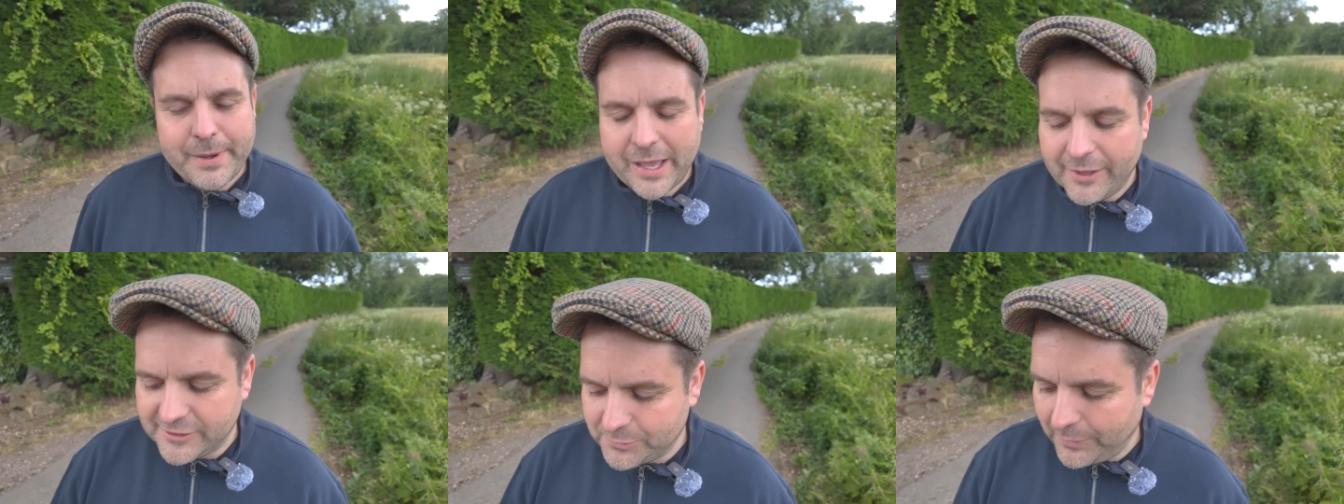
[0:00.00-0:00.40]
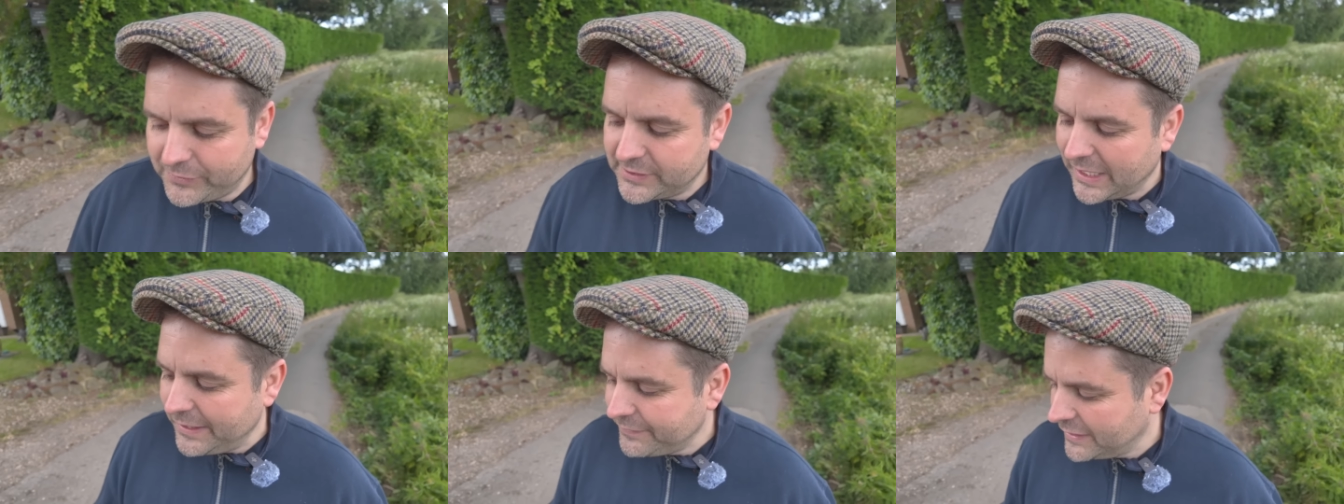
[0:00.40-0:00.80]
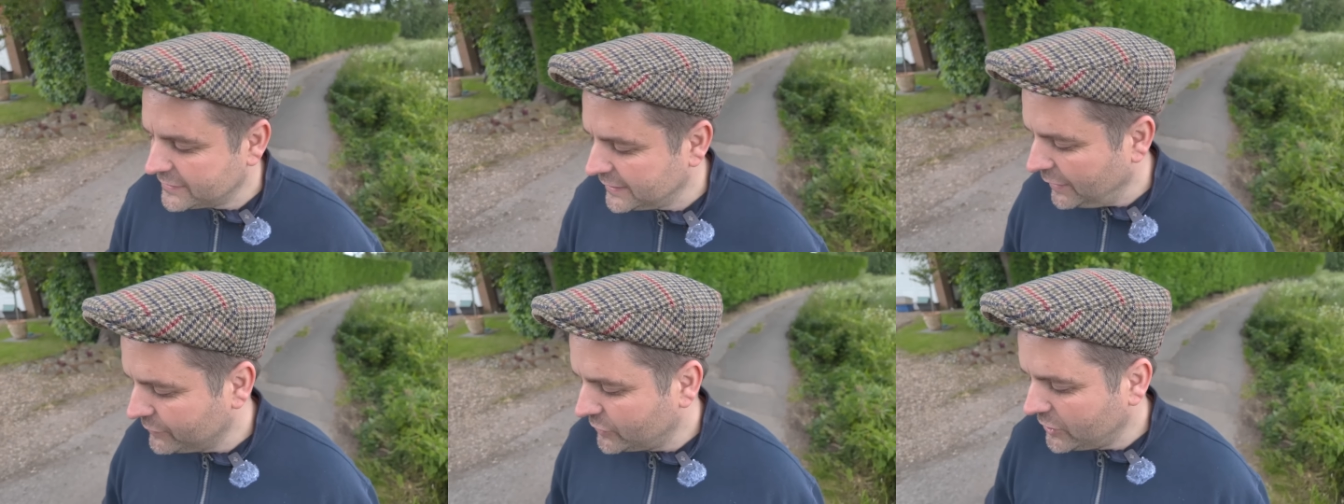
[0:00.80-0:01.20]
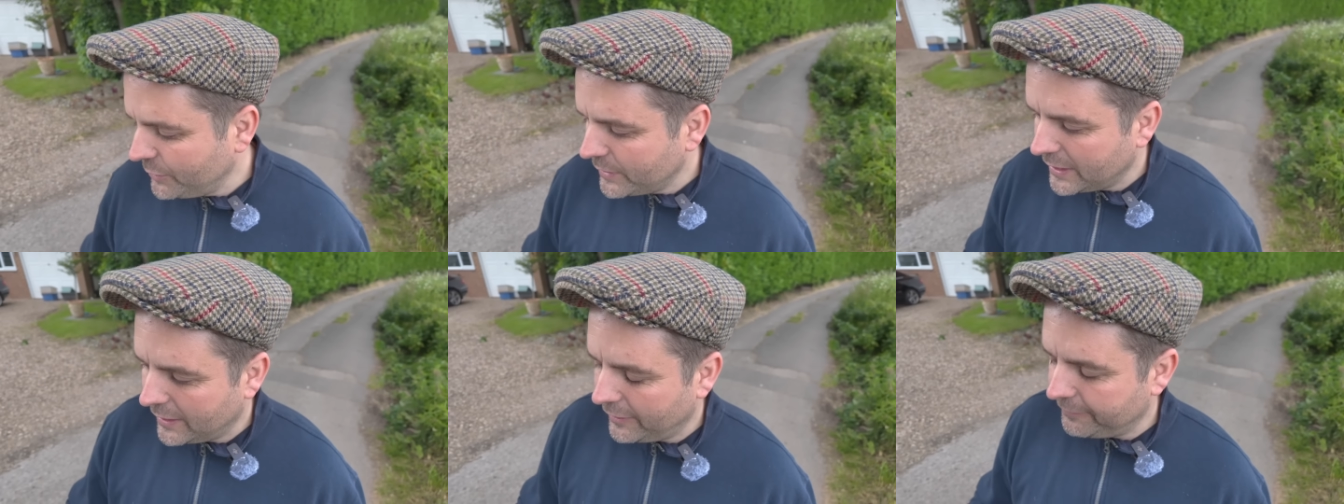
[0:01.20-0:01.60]
So we've saved ourselves
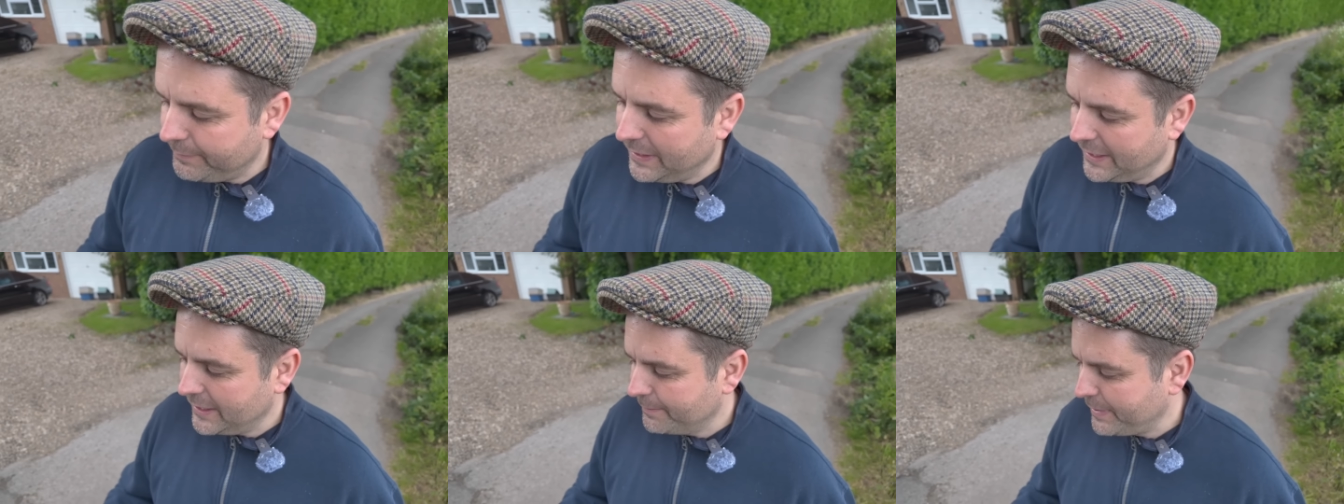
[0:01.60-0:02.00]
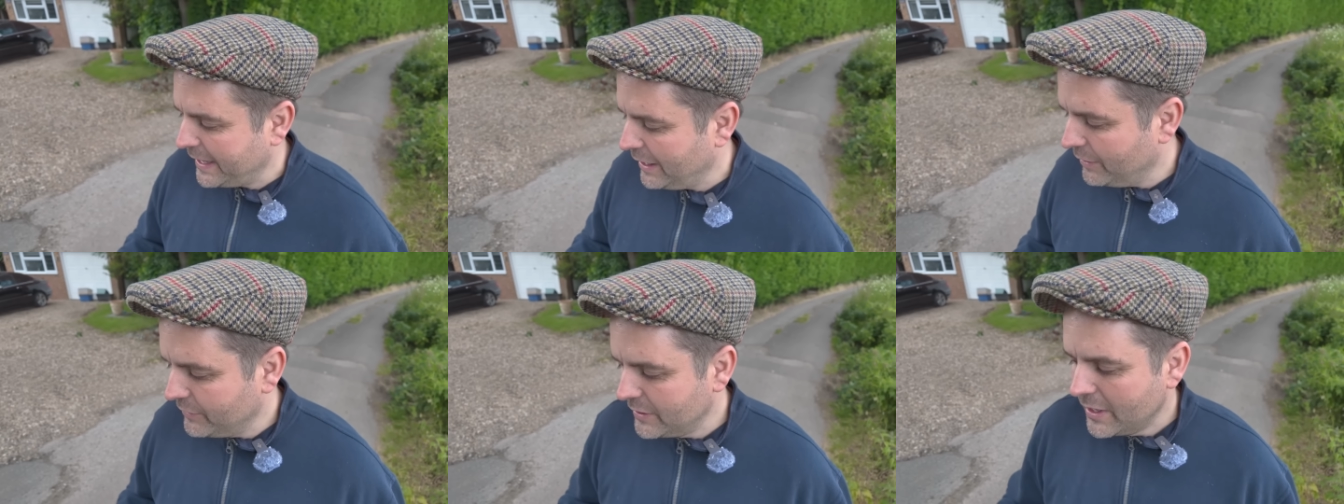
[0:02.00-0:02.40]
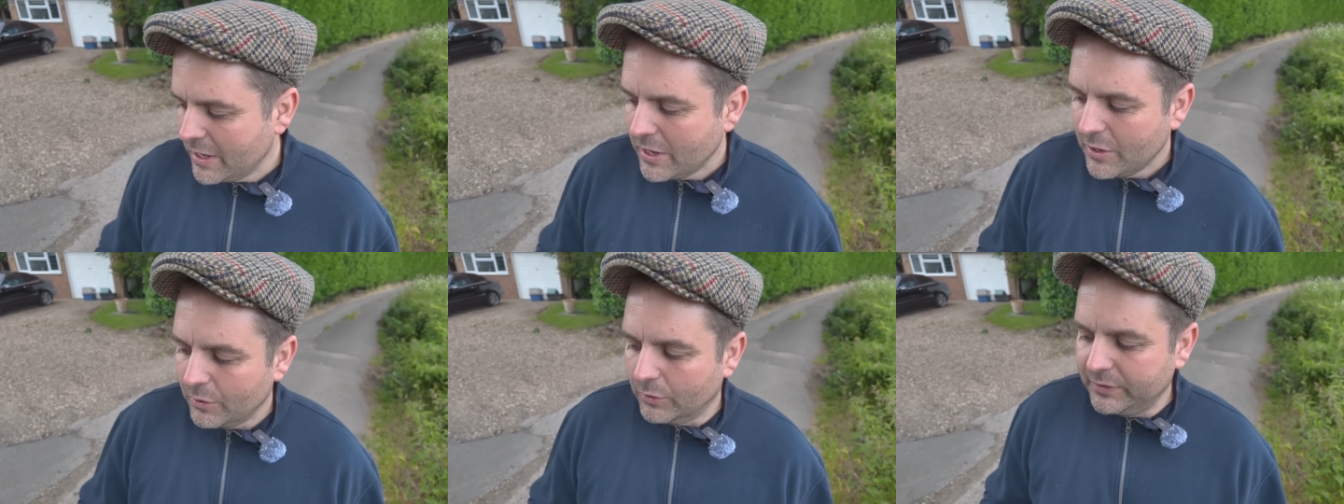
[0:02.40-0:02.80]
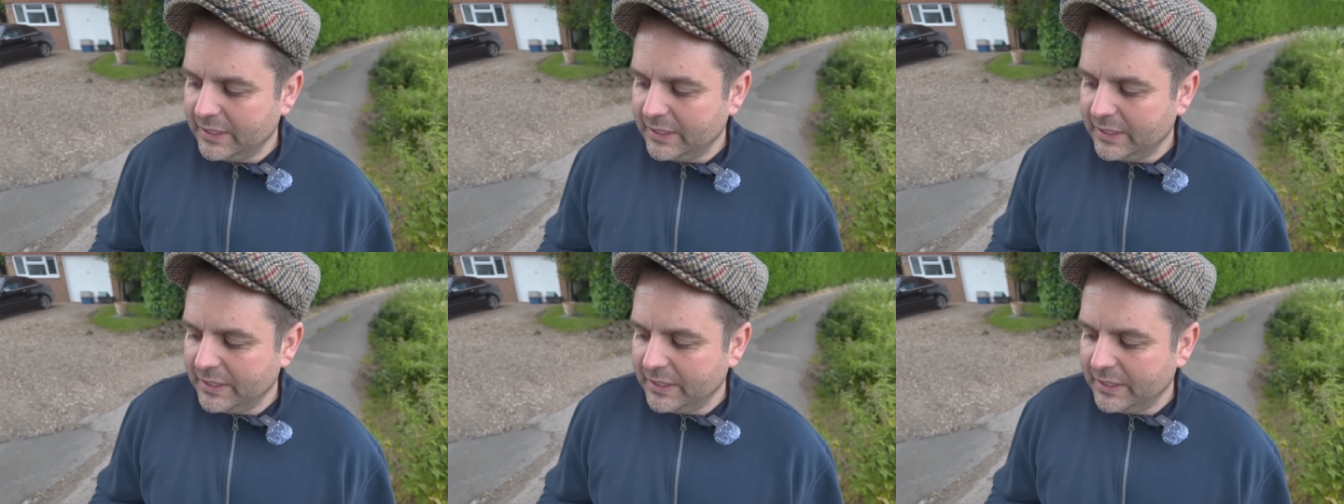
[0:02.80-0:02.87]
£2.5 million or